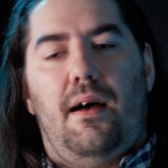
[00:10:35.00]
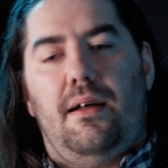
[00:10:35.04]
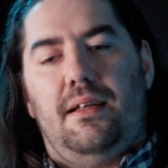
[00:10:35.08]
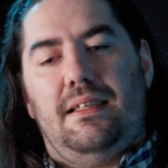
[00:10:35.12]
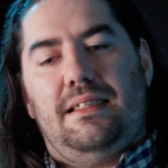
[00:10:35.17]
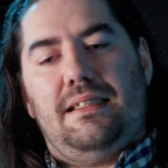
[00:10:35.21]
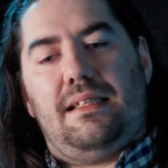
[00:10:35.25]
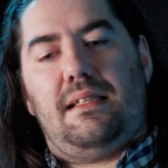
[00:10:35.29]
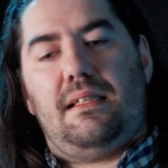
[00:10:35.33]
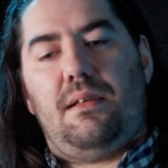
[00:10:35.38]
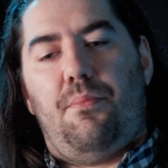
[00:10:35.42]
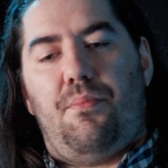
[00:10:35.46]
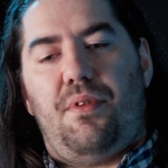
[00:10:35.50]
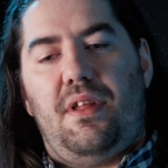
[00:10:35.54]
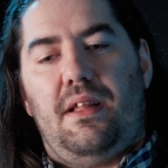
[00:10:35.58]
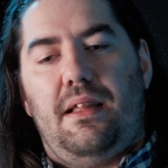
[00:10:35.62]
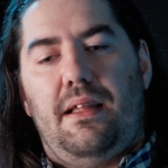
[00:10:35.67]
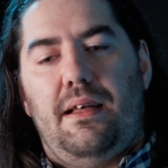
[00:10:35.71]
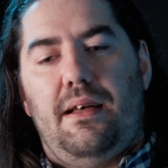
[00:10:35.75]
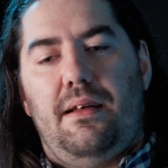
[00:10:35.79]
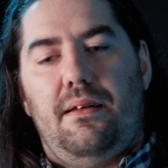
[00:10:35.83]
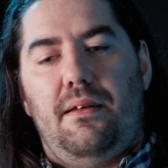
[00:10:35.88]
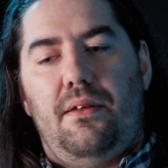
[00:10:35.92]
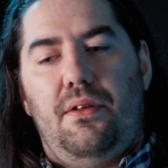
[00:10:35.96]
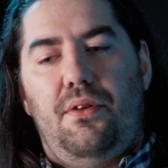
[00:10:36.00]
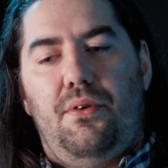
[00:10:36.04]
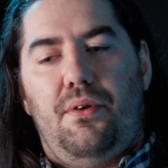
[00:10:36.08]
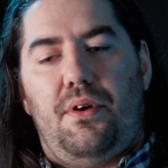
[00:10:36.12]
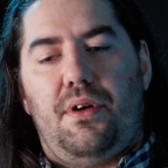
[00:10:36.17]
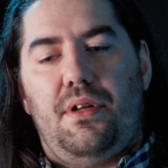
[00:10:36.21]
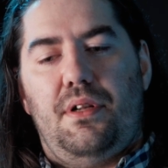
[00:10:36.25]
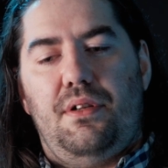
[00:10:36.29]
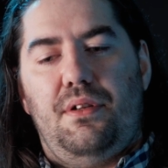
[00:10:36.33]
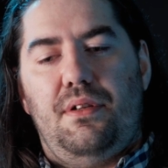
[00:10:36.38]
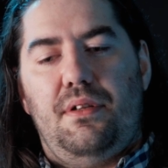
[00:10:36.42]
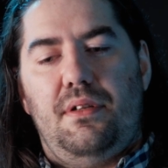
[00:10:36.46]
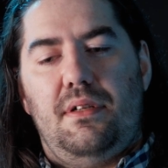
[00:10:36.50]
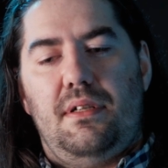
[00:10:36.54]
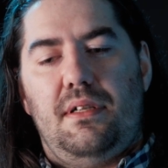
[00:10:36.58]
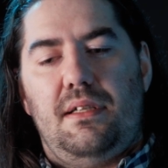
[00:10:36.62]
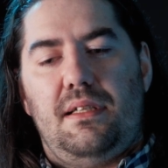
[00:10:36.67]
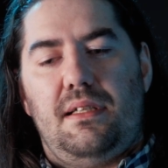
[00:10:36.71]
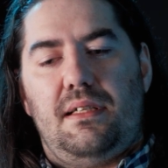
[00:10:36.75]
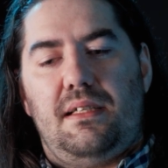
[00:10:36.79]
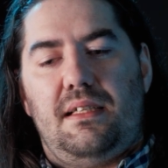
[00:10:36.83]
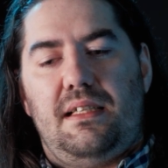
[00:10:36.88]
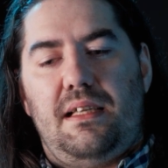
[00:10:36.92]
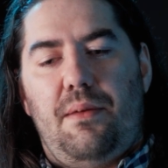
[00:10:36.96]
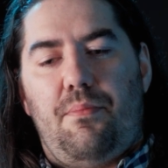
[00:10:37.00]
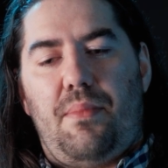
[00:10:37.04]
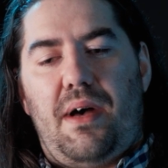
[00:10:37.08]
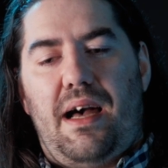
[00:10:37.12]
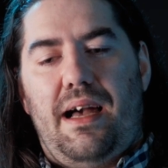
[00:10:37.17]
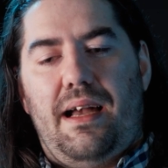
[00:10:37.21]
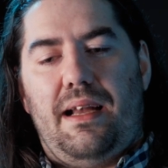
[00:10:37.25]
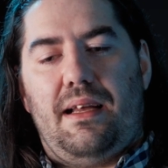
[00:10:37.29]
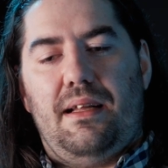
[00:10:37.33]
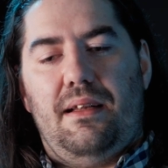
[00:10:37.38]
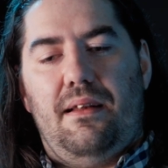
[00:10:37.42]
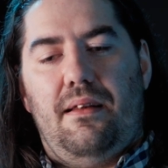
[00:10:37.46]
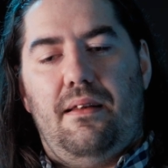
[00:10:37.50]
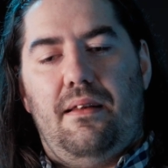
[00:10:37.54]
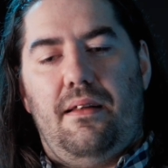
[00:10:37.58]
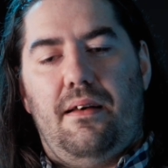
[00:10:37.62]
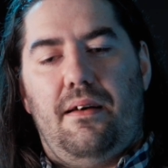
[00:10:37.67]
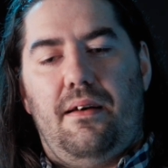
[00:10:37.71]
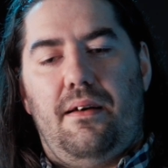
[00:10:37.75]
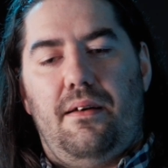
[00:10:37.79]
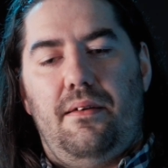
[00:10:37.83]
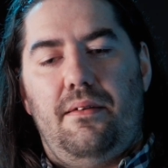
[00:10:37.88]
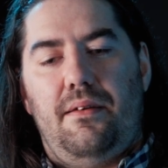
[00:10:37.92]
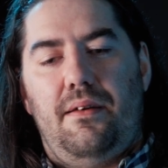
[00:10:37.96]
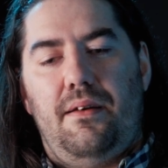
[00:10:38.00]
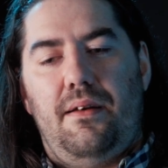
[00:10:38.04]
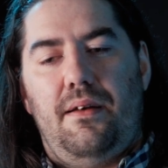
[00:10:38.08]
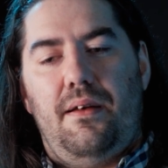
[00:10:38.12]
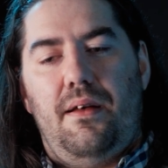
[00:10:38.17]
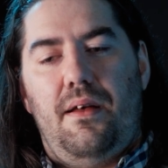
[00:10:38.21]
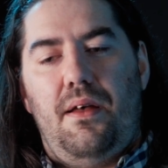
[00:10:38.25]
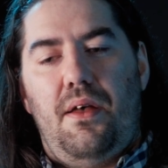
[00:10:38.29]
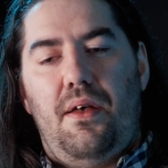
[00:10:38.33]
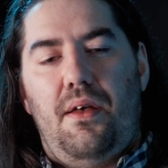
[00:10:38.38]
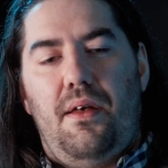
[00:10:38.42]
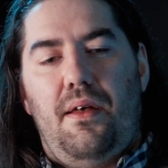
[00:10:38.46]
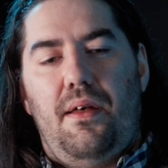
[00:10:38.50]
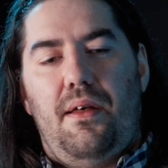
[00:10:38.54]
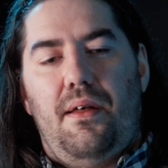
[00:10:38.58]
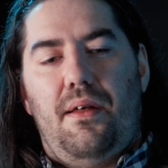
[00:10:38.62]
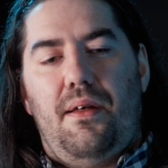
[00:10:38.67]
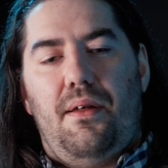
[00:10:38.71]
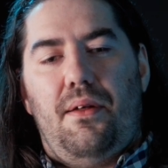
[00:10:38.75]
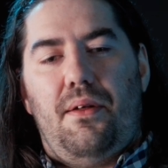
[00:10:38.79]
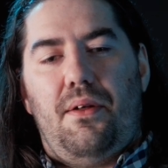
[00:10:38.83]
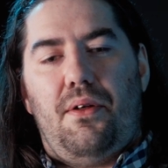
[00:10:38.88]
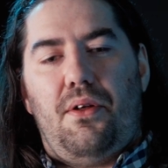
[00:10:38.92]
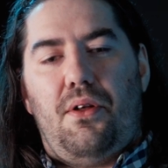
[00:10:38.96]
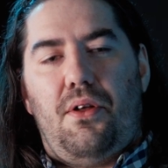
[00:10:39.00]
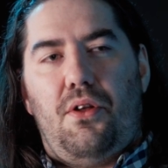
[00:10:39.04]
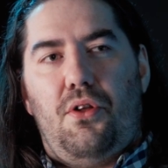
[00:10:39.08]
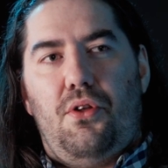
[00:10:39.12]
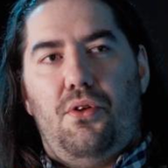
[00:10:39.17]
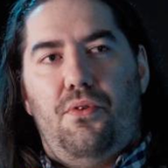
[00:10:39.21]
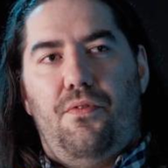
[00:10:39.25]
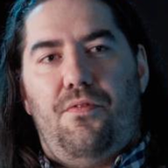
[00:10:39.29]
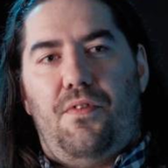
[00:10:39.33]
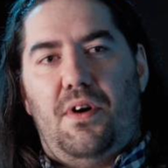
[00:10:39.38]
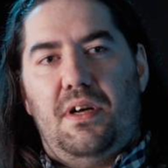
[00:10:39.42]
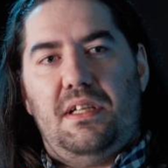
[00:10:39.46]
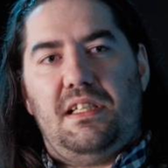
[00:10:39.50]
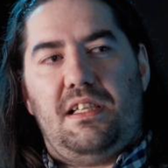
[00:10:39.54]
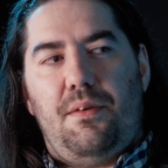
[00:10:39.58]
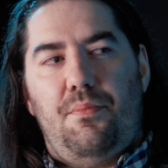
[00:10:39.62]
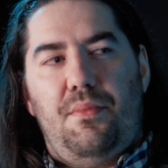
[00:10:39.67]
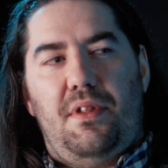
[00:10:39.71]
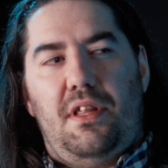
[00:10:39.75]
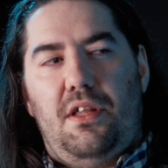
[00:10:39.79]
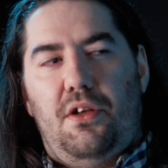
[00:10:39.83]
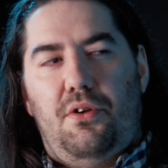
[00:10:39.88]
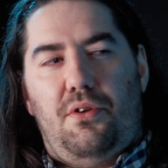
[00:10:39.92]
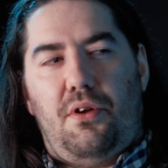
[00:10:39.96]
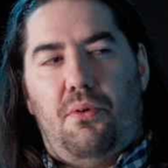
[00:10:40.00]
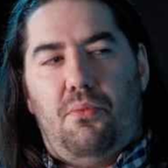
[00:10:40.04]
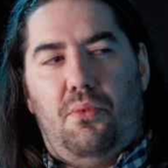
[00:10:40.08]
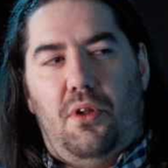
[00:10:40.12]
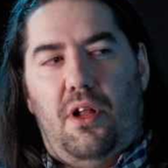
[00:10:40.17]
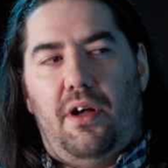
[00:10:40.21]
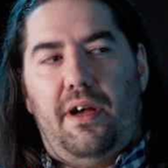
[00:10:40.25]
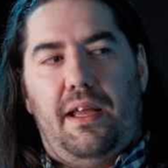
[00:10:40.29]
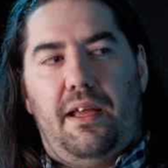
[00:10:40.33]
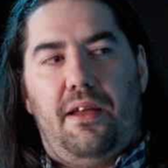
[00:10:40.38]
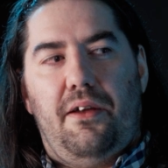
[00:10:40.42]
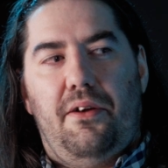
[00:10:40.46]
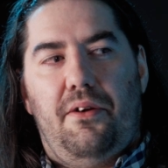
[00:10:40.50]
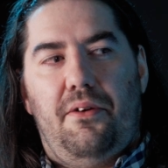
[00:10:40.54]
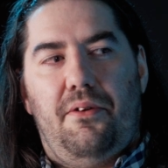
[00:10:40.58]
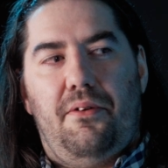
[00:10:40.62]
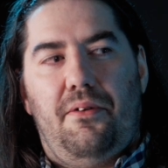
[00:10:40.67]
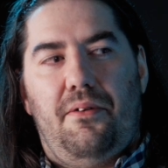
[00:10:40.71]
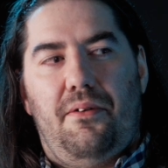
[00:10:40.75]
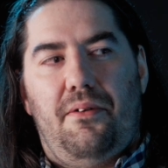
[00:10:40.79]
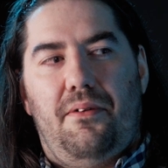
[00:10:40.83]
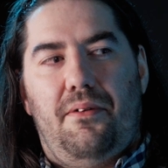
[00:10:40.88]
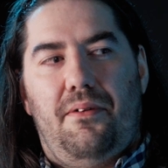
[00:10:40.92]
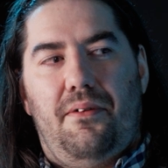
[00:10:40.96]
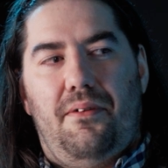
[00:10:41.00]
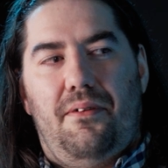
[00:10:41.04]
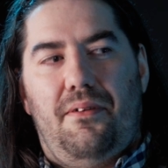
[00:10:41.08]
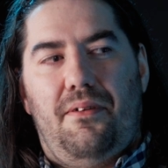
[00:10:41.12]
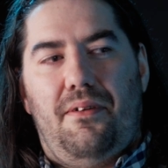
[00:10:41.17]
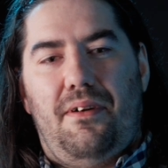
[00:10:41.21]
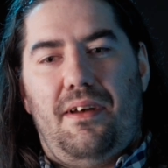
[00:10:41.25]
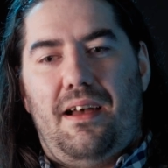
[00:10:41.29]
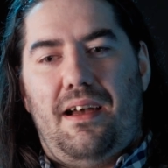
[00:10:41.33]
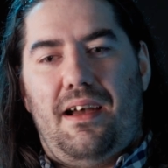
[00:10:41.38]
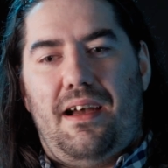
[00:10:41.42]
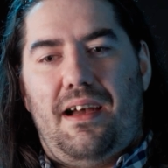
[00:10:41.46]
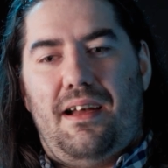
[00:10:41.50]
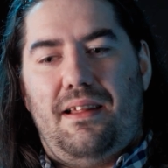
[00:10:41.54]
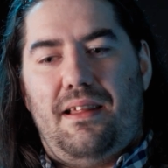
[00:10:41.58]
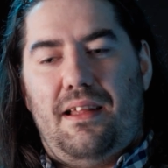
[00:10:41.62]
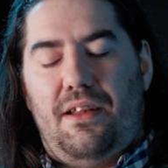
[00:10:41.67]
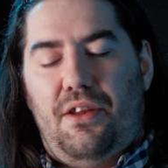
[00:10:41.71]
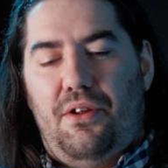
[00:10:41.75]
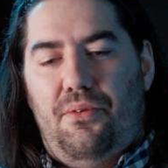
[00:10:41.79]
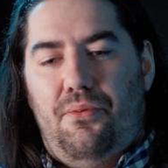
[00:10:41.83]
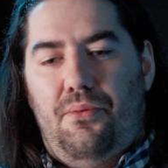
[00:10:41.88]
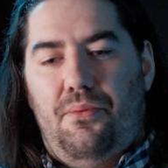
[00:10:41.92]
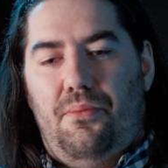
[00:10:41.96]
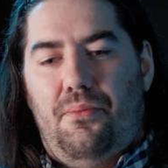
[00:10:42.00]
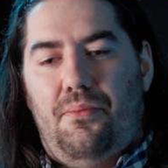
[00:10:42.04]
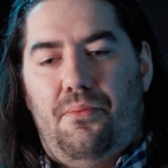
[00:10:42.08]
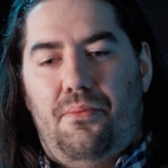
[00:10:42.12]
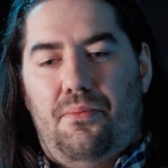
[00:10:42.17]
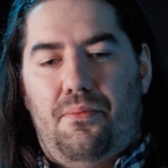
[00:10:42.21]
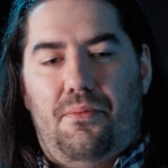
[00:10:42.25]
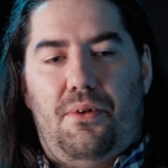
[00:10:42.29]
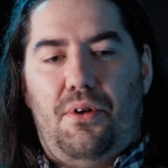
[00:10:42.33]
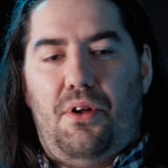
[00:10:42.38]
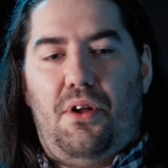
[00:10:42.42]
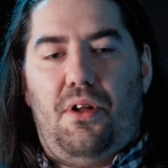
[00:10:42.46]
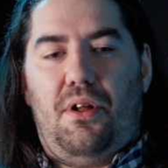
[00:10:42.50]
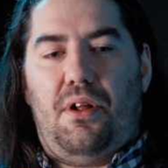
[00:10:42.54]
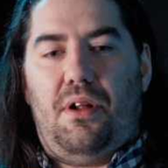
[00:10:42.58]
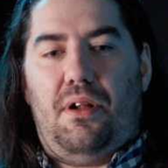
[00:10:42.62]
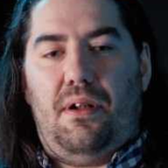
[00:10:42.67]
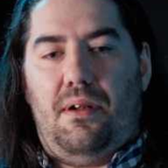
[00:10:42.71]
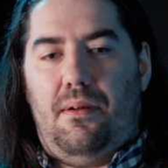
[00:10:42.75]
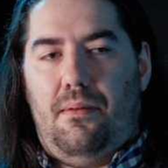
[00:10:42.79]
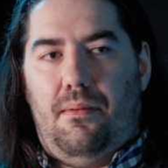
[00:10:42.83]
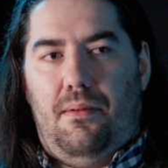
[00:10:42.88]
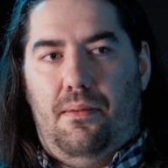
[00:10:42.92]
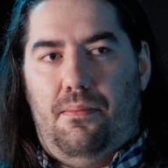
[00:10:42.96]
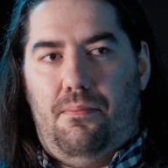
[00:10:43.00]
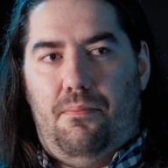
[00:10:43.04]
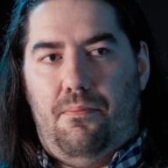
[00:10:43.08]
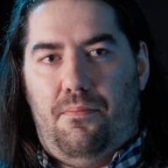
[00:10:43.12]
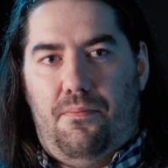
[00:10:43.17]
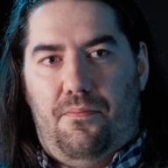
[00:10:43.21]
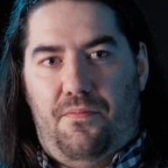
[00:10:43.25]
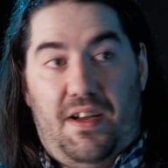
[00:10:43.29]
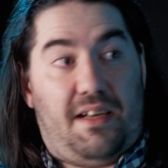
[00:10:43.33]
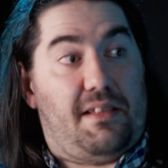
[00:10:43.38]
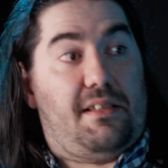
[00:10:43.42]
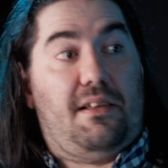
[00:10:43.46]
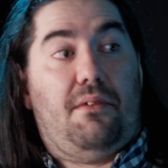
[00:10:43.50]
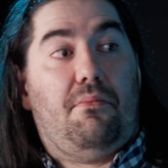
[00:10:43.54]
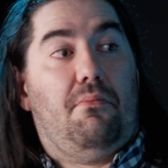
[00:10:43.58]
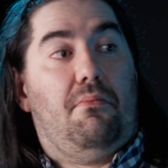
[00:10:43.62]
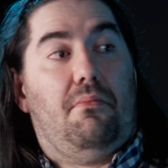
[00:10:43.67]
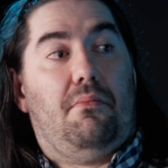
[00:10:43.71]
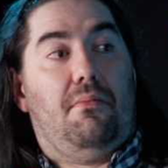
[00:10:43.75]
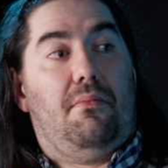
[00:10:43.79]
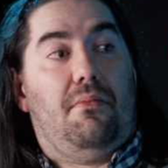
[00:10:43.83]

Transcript: It's something that you can sit back and uh, you find something that you don't like mm. and then you fix it.